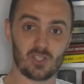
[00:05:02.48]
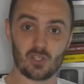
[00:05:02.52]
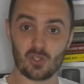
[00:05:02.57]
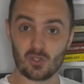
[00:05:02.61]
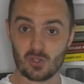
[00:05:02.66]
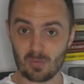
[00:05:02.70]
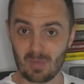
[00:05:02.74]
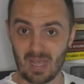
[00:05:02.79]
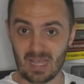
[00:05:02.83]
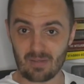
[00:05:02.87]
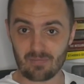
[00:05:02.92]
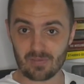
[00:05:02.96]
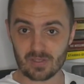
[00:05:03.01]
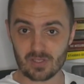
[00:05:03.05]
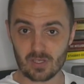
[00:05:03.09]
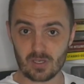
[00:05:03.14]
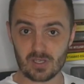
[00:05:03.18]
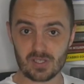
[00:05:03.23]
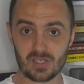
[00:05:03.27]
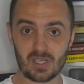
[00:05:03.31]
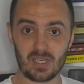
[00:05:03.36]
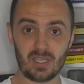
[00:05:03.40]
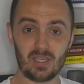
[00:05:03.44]
into some
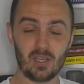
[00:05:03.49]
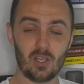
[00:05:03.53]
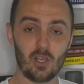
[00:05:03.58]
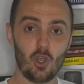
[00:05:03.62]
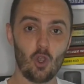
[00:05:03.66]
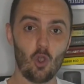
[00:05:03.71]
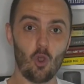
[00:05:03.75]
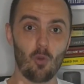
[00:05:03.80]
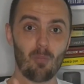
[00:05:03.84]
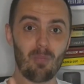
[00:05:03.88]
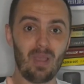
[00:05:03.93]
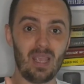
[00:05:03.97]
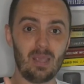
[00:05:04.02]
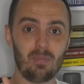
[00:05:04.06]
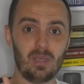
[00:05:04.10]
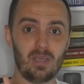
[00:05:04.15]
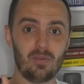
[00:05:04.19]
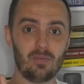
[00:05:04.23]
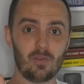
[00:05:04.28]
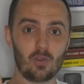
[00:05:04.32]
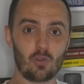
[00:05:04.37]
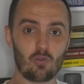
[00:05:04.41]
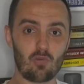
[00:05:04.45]
advertising or maybe
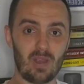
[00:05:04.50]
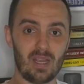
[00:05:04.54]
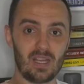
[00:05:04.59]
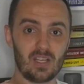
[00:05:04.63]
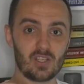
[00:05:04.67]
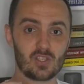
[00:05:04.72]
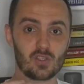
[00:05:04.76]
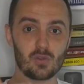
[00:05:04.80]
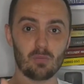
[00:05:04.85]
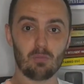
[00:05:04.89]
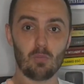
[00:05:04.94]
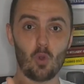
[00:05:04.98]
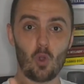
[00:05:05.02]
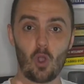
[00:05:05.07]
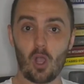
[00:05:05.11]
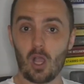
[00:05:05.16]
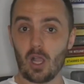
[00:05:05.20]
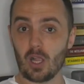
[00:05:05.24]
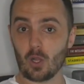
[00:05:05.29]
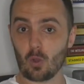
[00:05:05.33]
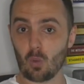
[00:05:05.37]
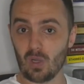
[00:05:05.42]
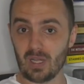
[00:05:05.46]
even creating some more
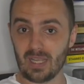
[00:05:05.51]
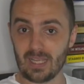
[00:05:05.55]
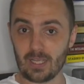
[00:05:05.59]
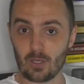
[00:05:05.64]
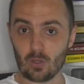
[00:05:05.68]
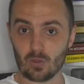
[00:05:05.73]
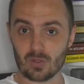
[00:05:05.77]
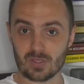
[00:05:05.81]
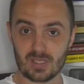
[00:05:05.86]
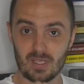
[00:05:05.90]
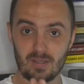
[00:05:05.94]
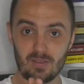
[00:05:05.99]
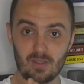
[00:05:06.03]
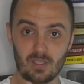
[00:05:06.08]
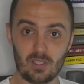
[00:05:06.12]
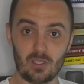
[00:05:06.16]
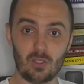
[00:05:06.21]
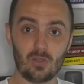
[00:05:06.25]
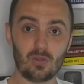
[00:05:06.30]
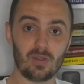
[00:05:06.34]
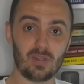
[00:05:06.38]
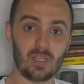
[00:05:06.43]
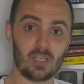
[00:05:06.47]
high quality content that
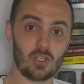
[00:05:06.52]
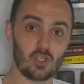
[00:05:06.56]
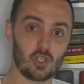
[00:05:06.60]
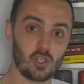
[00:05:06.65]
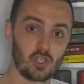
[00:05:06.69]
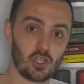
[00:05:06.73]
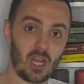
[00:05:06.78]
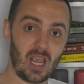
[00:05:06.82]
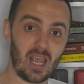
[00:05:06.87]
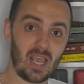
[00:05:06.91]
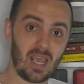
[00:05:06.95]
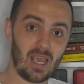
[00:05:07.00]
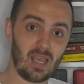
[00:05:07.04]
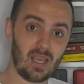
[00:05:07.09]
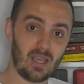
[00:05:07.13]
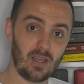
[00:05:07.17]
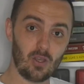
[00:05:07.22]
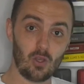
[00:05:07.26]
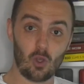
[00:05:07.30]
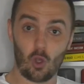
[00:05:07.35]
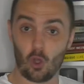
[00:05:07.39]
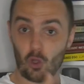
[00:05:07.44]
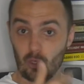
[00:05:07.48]
you can then share
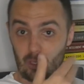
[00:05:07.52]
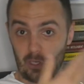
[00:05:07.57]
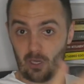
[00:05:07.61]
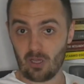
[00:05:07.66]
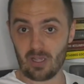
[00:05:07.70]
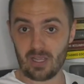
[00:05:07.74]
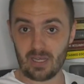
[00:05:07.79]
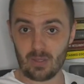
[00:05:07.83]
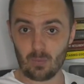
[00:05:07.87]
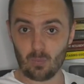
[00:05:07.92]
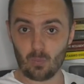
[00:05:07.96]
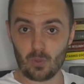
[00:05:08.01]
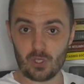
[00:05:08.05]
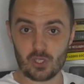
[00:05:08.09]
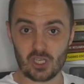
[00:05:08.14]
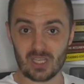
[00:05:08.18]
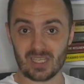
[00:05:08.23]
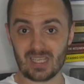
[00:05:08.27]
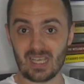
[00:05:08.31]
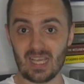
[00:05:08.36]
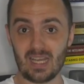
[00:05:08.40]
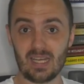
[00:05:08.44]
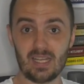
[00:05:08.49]
online, which
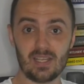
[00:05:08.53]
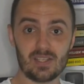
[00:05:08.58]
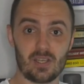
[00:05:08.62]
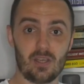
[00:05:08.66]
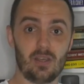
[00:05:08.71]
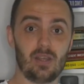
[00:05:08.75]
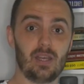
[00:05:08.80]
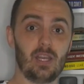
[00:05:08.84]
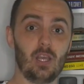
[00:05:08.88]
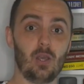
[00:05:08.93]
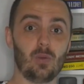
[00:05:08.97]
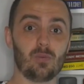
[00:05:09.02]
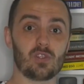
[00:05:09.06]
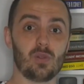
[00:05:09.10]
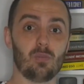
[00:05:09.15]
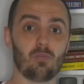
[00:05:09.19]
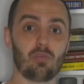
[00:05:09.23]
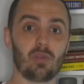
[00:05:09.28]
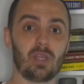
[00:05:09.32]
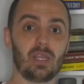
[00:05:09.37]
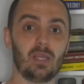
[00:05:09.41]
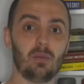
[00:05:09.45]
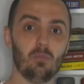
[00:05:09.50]
again in turn helps to
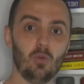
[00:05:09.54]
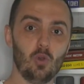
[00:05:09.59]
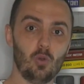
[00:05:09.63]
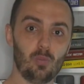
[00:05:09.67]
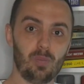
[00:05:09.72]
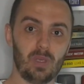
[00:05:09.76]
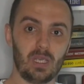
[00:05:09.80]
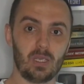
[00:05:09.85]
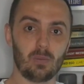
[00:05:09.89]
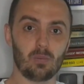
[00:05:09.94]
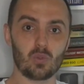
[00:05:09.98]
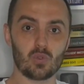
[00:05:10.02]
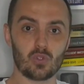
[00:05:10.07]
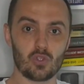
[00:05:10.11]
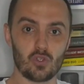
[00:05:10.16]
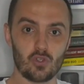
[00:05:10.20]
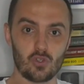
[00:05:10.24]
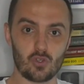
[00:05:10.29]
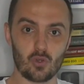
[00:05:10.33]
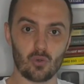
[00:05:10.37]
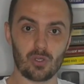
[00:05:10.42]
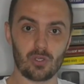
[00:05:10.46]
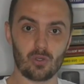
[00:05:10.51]
bring in more people to
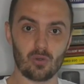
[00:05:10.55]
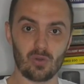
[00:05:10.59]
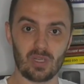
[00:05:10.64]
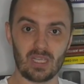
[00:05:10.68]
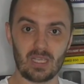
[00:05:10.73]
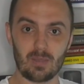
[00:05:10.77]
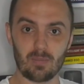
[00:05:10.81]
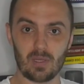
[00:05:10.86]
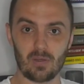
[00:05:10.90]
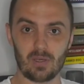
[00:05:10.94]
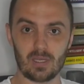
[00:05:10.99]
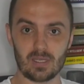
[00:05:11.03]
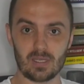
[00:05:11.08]
join your email